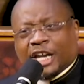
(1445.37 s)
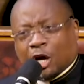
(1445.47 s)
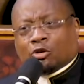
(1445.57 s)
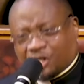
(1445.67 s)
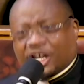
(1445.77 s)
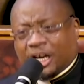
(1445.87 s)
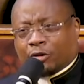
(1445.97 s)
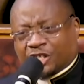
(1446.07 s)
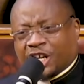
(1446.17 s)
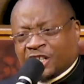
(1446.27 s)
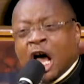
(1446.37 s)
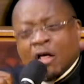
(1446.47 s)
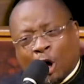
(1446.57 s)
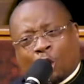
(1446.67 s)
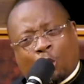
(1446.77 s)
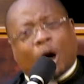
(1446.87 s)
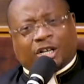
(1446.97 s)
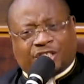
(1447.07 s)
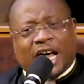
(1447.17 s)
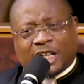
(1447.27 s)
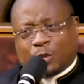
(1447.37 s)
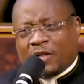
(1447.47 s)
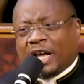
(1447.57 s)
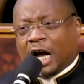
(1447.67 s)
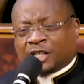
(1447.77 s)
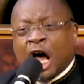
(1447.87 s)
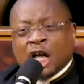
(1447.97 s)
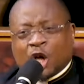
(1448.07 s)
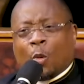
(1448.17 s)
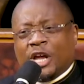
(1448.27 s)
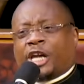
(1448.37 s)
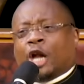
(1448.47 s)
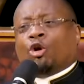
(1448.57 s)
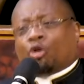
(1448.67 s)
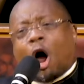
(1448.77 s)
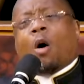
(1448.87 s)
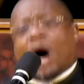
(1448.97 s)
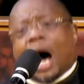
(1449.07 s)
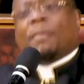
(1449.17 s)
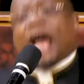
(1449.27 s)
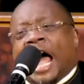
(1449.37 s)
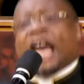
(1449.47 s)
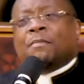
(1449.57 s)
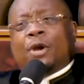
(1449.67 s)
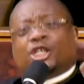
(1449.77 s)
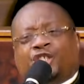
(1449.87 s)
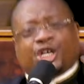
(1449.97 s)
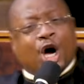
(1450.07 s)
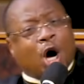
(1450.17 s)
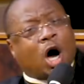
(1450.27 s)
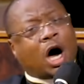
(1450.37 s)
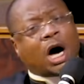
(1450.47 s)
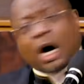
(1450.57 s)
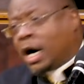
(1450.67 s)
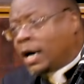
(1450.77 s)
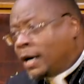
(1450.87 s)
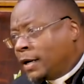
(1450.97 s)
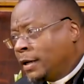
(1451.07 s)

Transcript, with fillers: the idiosyncrasies, the quirks that is within us, so we can grow up and mature.